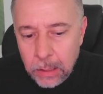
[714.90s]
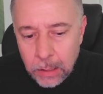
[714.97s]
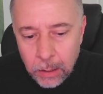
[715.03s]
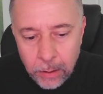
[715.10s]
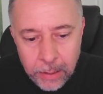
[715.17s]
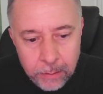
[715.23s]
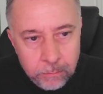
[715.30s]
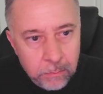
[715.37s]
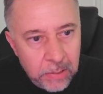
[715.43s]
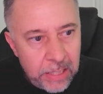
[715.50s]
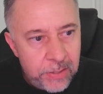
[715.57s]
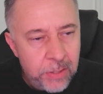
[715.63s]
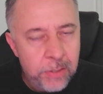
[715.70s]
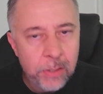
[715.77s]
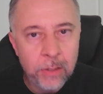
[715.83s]
All right,
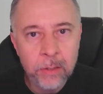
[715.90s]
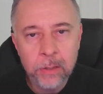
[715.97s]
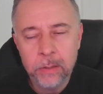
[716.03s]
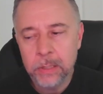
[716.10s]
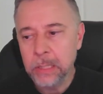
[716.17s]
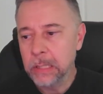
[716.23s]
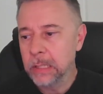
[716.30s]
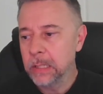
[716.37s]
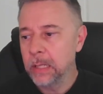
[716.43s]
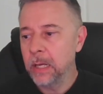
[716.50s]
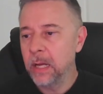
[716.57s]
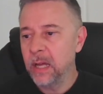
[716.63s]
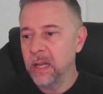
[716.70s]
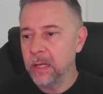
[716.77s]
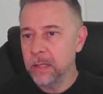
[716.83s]
lessons learned.
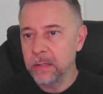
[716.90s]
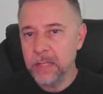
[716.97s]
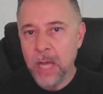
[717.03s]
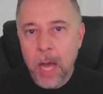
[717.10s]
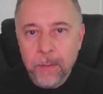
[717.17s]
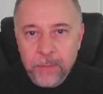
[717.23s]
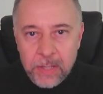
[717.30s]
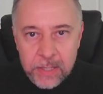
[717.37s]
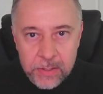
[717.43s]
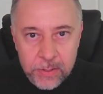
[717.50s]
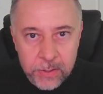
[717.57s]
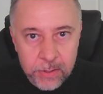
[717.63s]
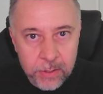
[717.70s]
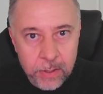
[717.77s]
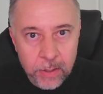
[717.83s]
The
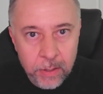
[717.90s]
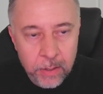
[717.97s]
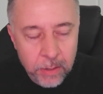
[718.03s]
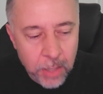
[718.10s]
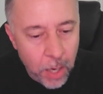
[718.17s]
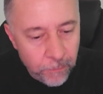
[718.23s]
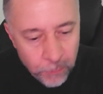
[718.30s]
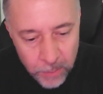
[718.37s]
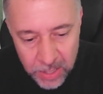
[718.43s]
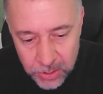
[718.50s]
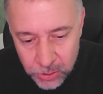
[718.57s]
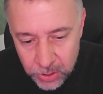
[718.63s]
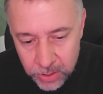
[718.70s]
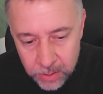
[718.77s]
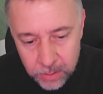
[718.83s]
obvious
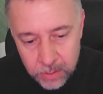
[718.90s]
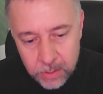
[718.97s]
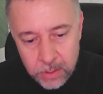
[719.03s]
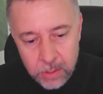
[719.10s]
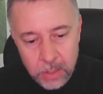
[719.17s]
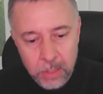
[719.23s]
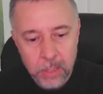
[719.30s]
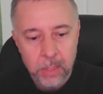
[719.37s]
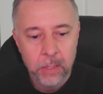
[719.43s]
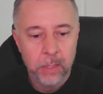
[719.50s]
confirmations,